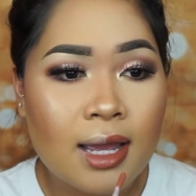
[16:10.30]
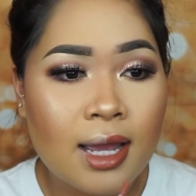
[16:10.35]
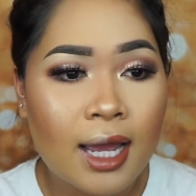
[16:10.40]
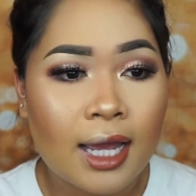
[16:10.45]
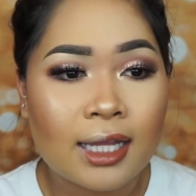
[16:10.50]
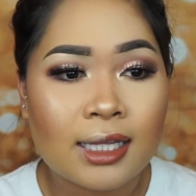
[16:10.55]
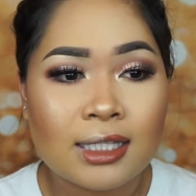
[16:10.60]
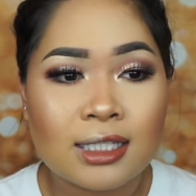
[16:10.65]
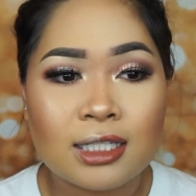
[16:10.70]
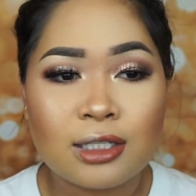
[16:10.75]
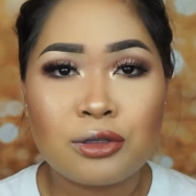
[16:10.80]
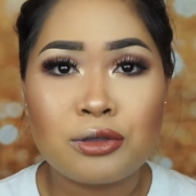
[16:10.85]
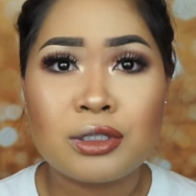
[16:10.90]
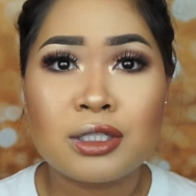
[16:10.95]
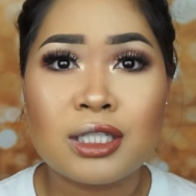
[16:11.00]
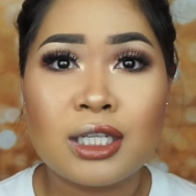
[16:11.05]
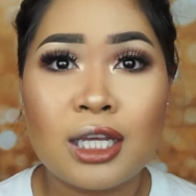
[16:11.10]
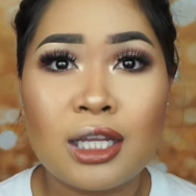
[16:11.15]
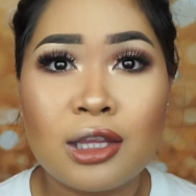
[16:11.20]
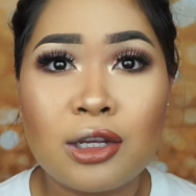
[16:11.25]
And you
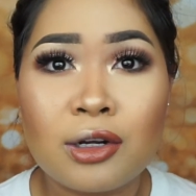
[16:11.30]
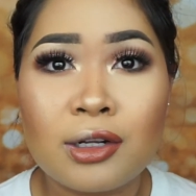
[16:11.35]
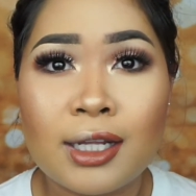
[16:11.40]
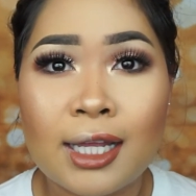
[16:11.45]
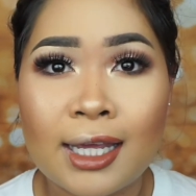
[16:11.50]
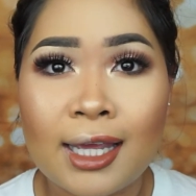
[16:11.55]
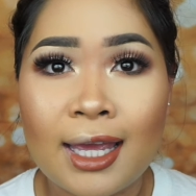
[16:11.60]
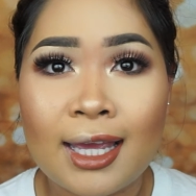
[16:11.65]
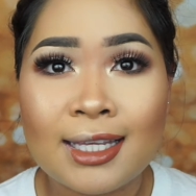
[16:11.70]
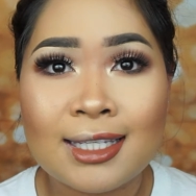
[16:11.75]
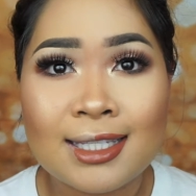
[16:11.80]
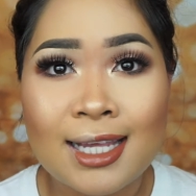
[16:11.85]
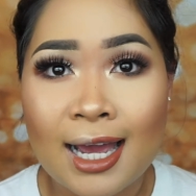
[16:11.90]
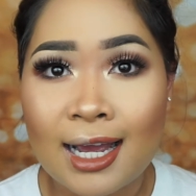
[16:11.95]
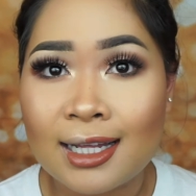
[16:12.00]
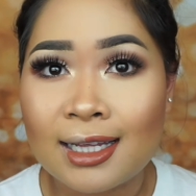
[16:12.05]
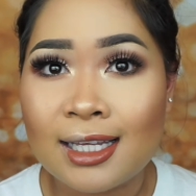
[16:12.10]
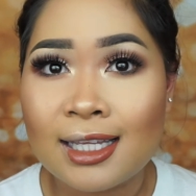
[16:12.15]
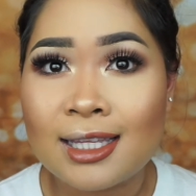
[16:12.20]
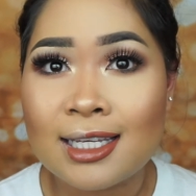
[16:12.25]
see they're like
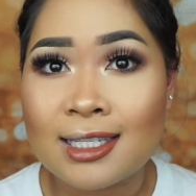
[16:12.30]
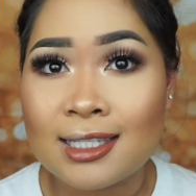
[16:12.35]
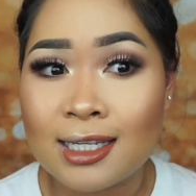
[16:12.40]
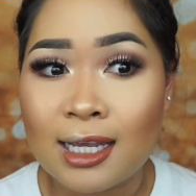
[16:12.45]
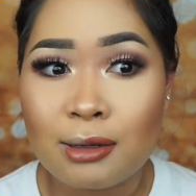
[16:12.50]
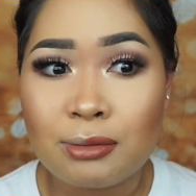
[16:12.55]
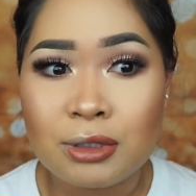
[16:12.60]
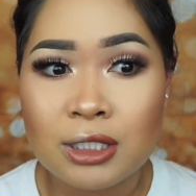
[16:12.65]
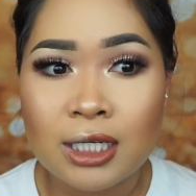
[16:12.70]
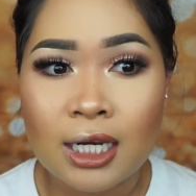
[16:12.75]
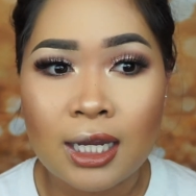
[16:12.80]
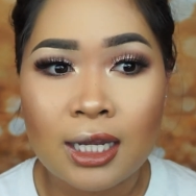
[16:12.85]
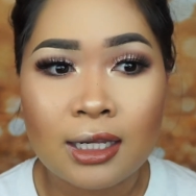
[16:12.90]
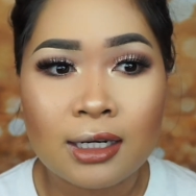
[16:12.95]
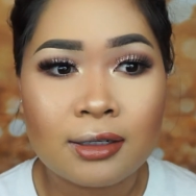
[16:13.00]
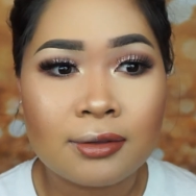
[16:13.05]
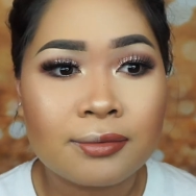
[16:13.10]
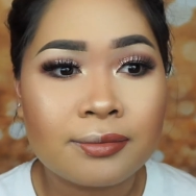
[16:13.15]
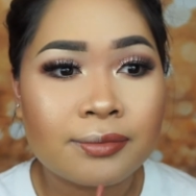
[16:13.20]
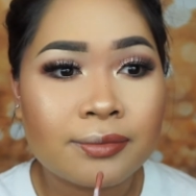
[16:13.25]
exactly the same shade.